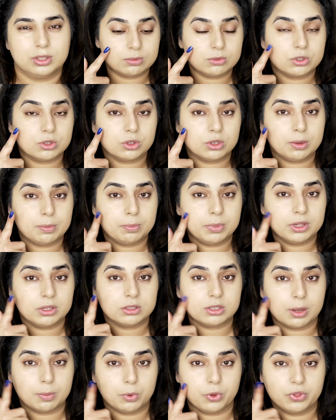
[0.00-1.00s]
I'm just going to
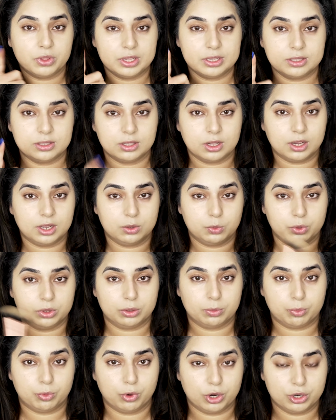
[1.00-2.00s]
build up on this side with
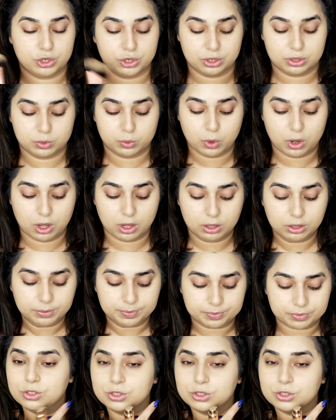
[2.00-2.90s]
the brush as well,